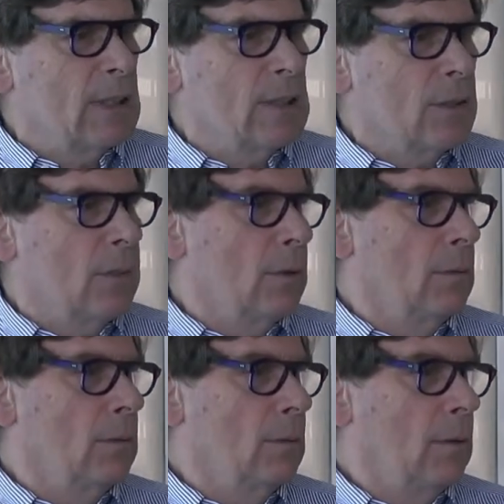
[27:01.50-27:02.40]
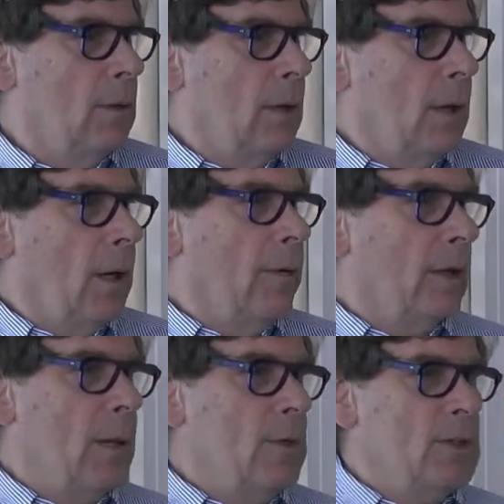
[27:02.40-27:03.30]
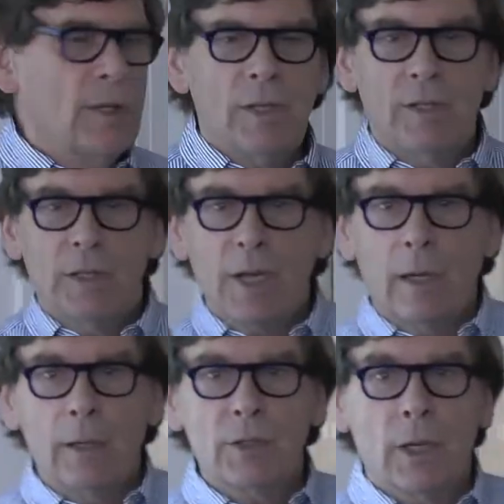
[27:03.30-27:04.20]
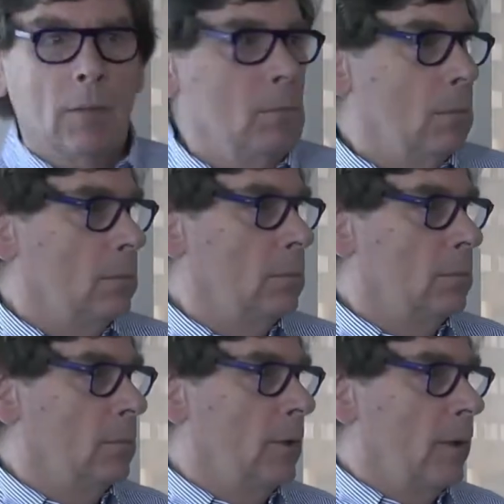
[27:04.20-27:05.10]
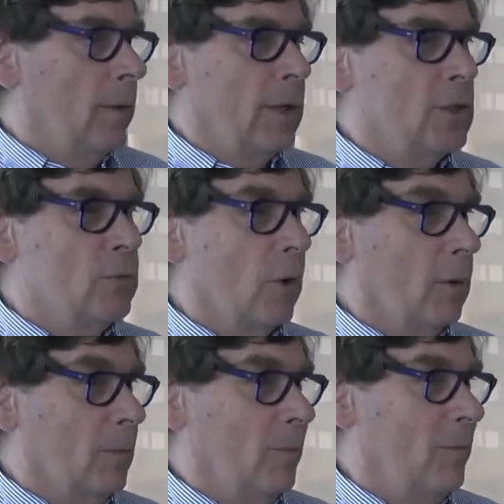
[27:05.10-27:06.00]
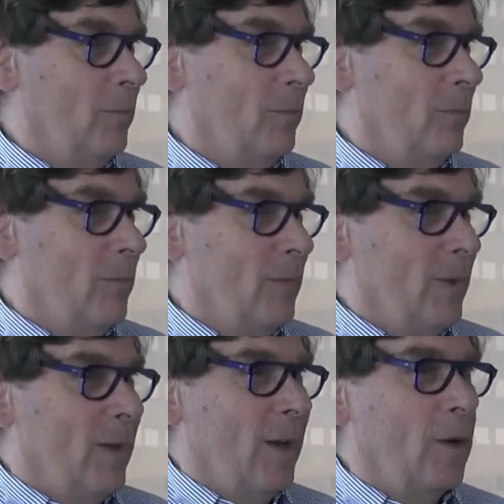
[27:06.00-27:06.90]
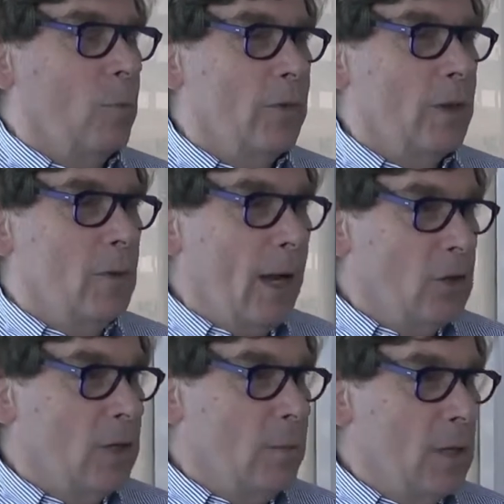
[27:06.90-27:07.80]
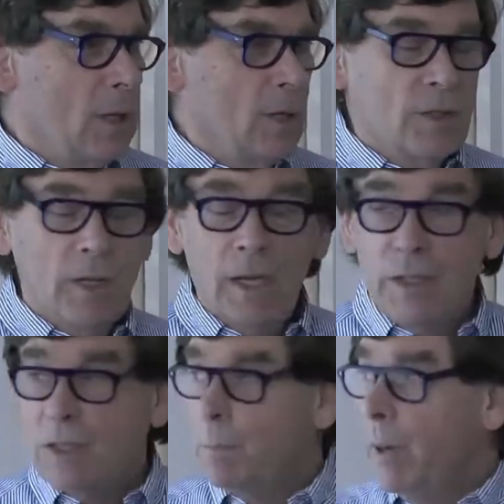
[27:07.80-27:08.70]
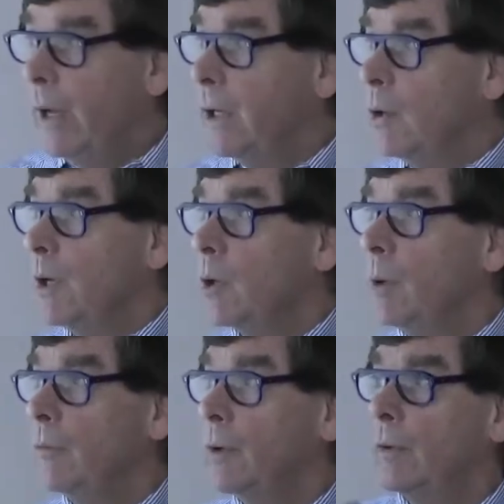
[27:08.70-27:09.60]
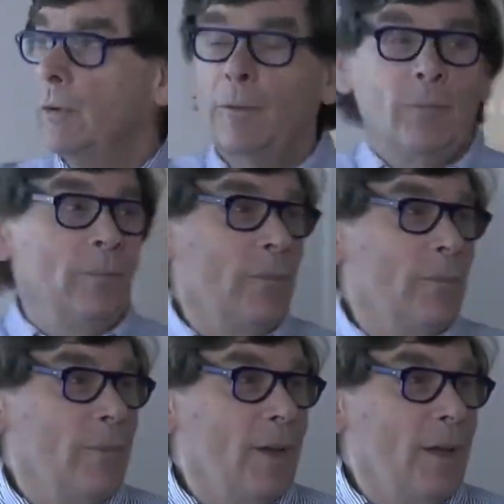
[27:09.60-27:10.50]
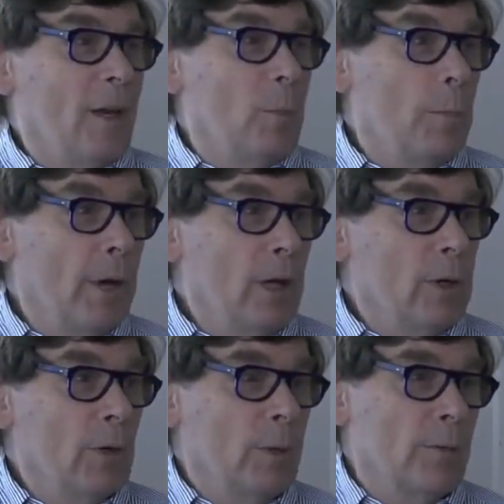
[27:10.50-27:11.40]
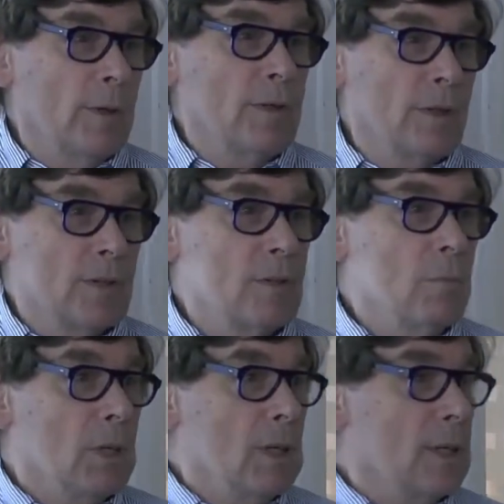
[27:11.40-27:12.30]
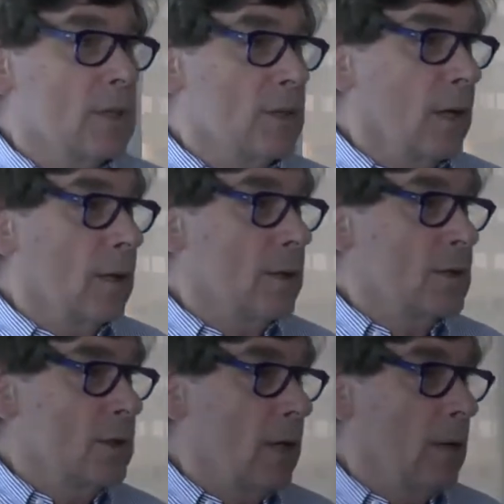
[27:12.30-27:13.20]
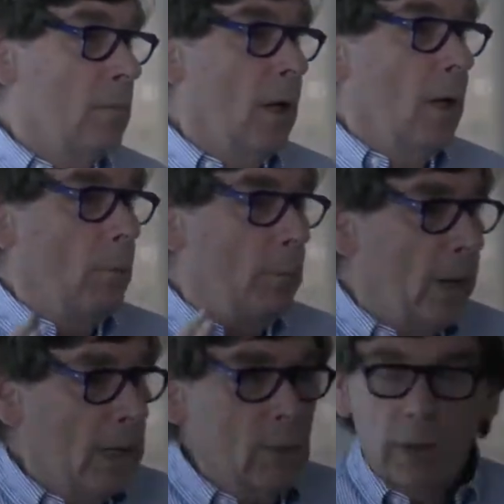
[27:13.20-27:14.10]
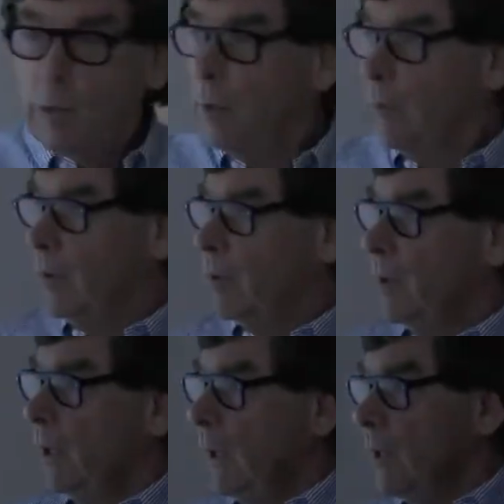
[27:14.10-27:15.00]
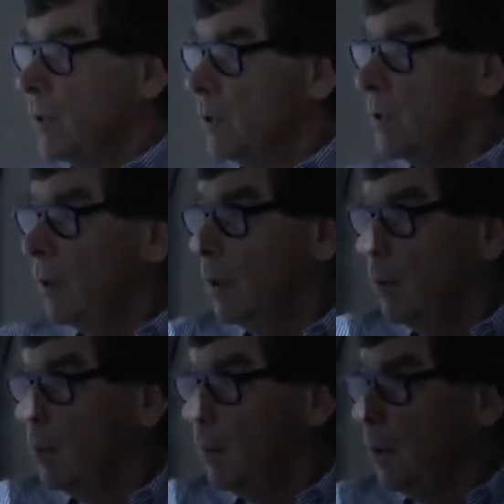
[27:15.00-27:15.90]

as good. And the chemist says it's exactly the same. That is wrong. Uh, what they actually mean is it is bioequivalent. Now, bioequivalent doesn't mean exactly the same. Bioequivalent is a term